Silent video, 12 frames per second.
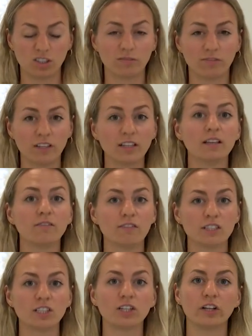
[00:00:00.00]
feeling
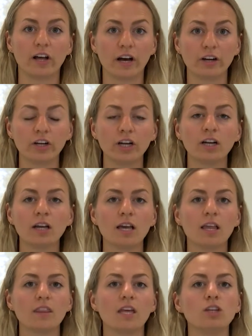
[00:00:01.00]
physical hunger,
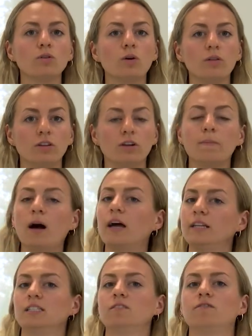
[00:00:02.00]
then you know that your
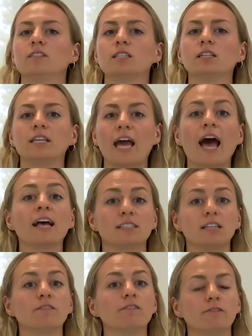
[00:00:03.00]
body is physically
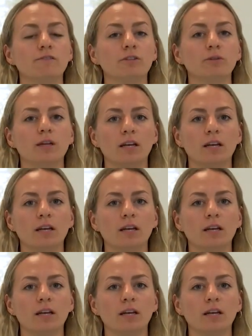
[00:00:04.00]
asking for food,